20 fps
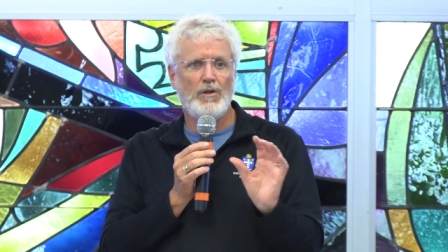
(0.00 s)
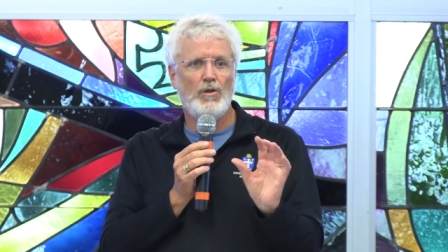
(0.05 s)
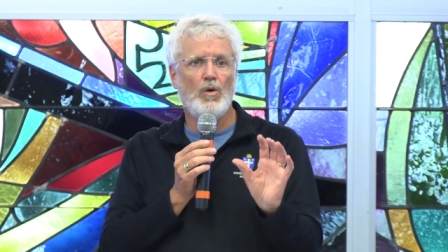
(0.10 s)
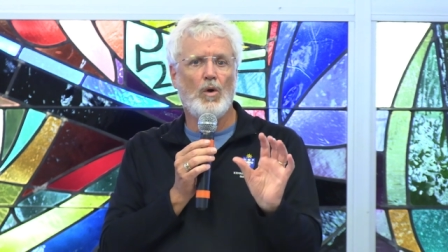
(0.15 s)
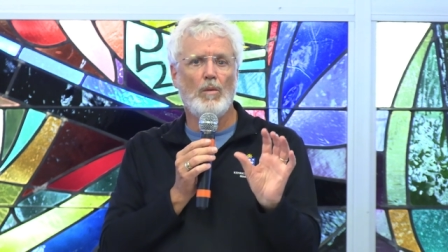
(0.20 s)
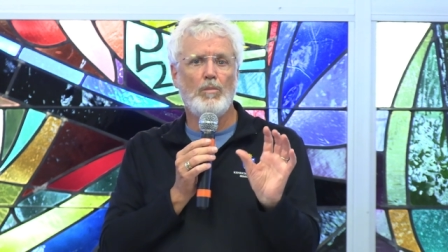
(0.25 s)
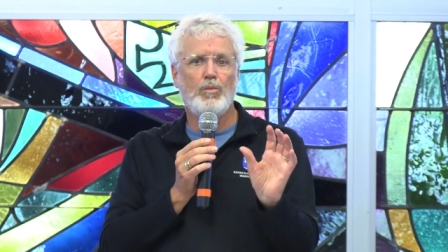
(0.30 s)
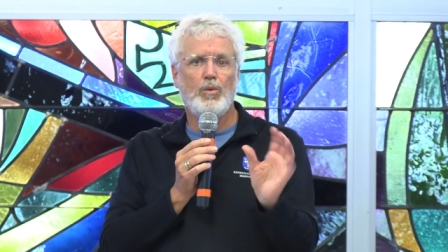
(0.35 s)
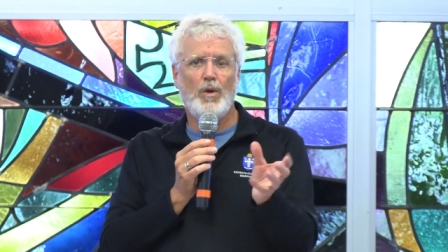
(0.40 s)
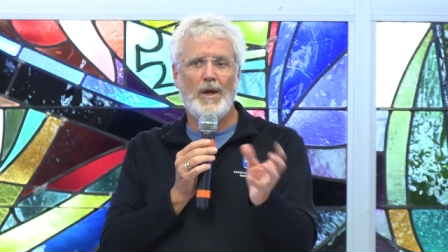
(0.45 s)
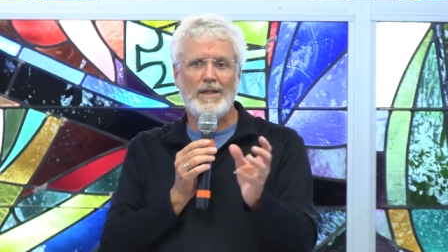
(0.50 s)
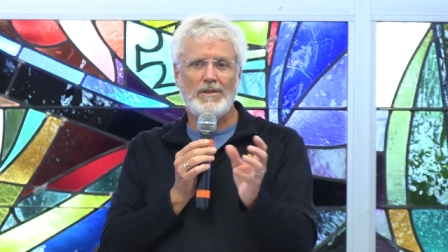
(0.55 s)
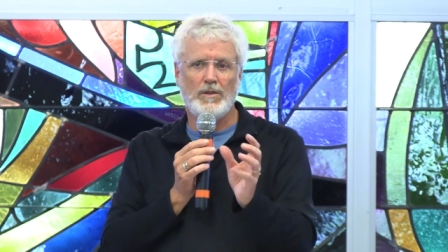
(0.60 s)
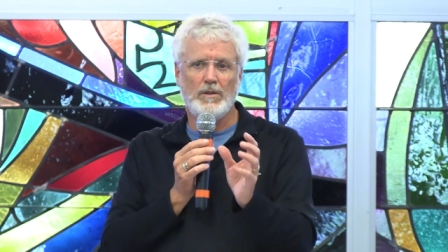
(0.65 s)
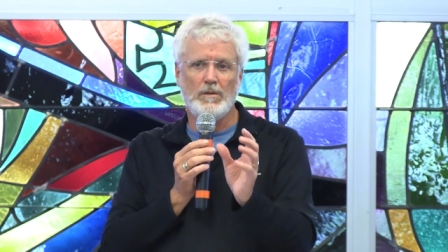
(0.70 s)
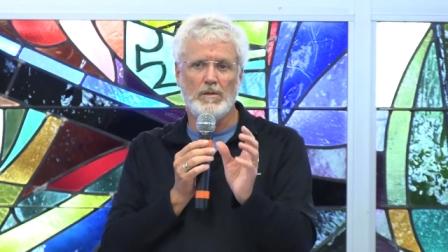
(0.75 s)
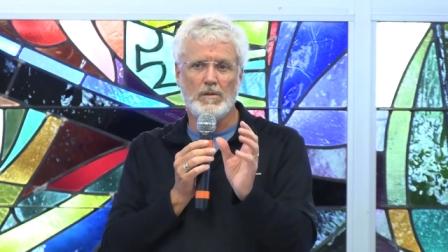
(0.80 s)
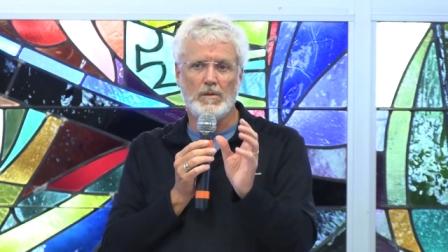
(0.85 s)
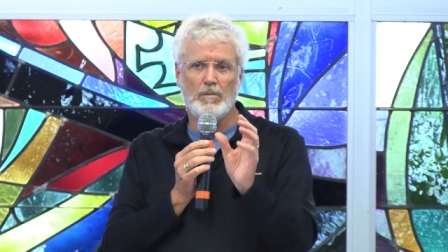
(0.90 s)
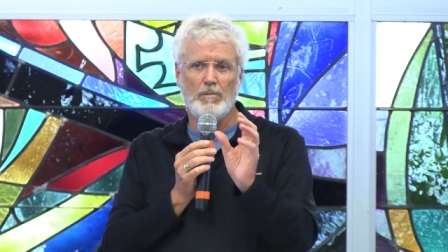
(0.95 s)
your
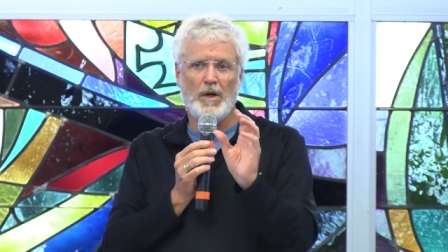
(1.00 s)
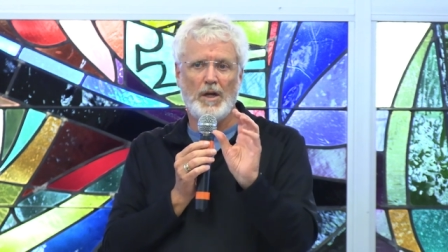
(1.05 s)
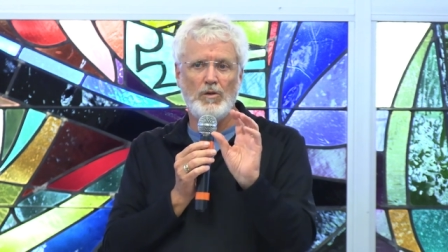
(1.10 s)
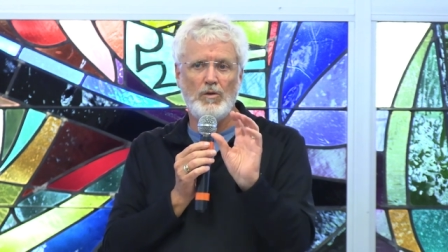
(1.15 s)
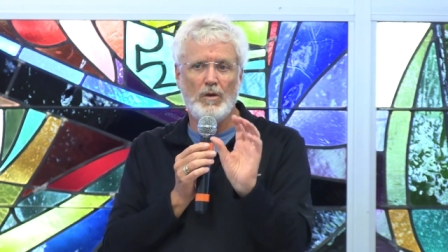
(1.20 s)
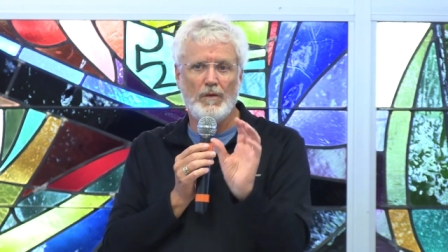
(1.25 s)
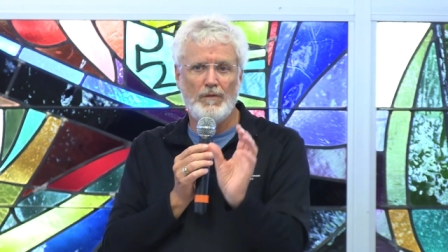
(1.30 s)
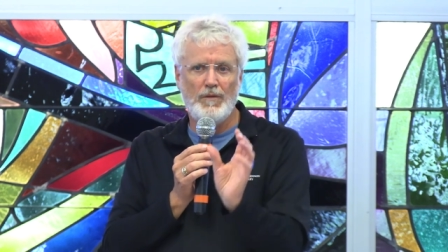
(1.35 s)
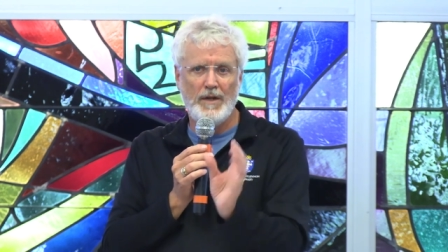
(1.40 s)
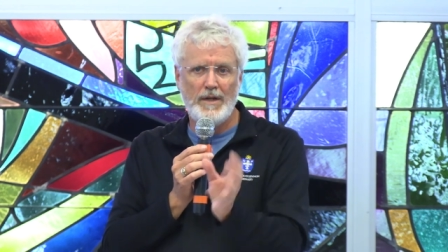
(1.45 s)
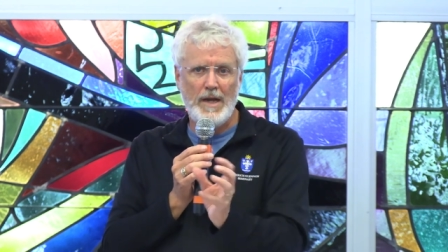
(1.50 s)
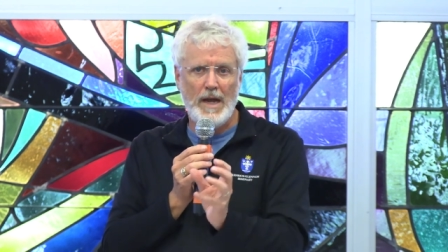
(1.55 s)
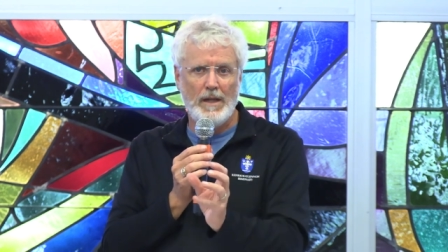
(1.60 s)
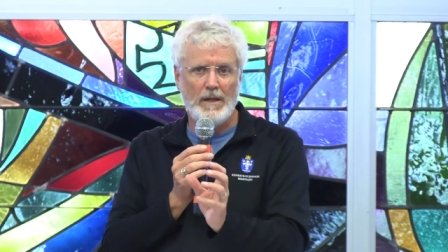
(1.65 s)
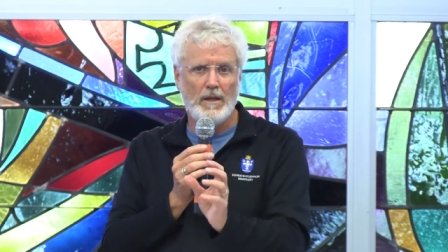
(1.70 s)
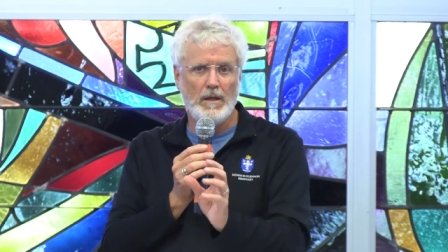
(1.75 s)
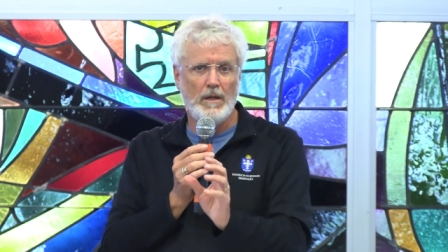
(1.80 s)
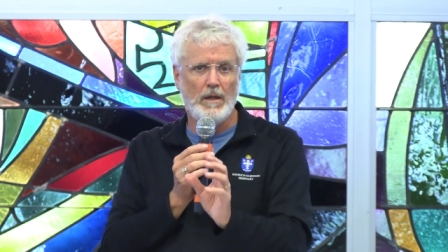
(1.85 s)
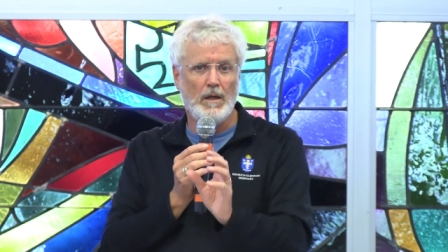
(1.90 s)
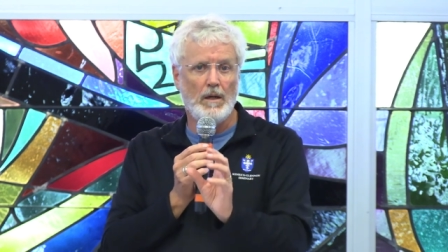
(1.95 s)
presence, by your
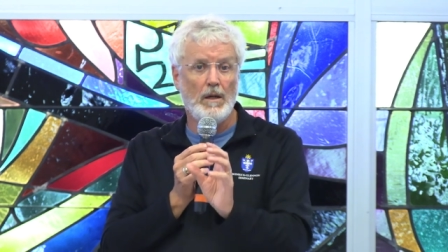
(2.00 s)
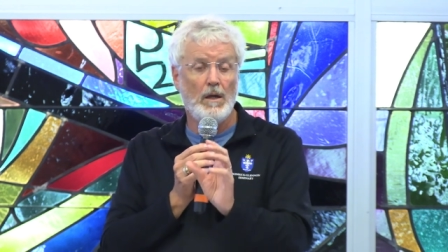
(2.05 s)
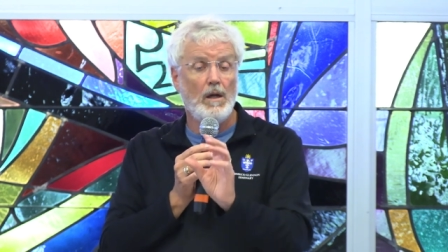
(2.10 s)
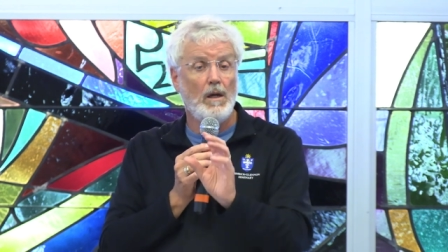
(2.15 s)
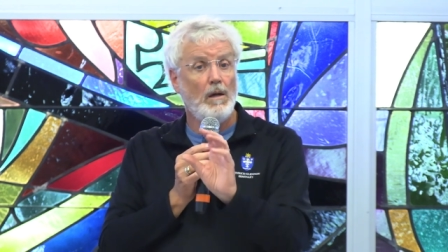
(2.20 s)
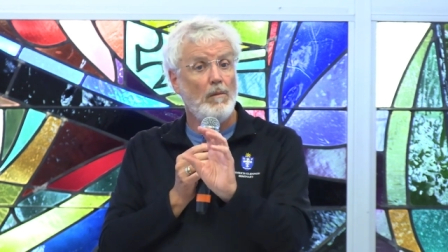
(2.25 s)
fidelity,